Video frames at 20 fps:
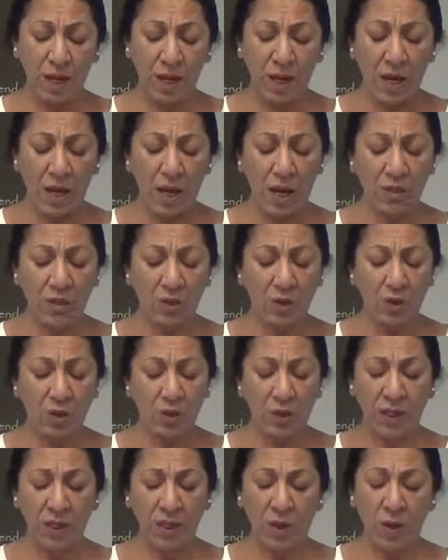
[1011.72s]
as you
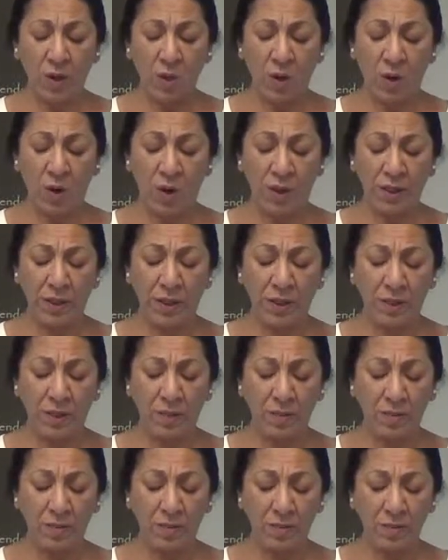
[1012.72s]
become one
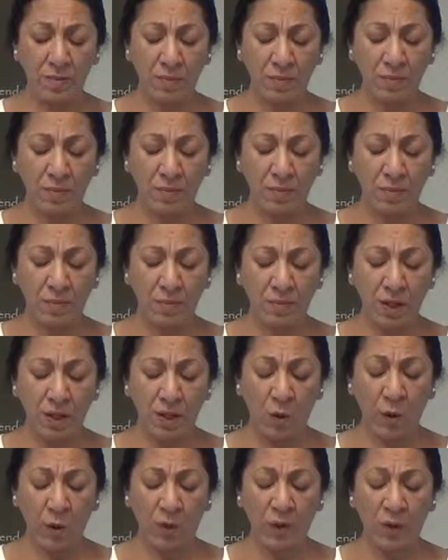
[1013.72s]

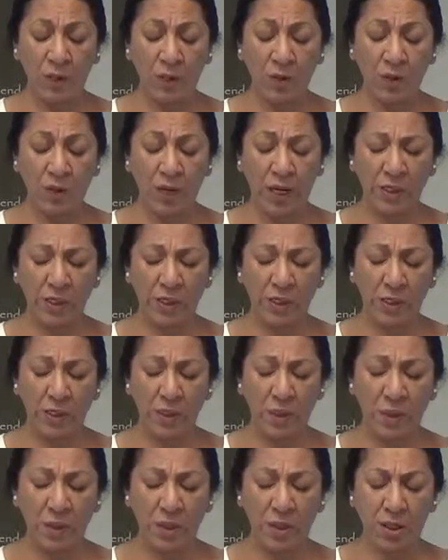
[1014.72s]
with the Great
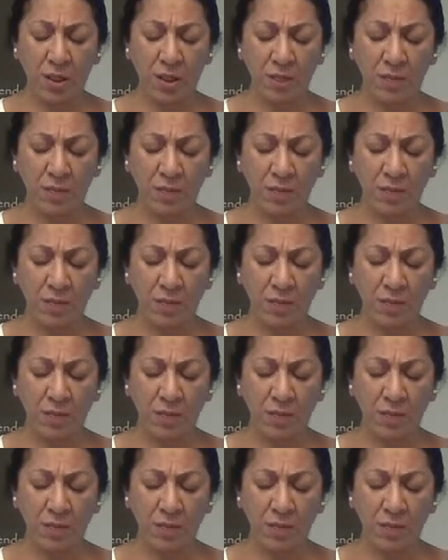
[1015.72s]
Spirit,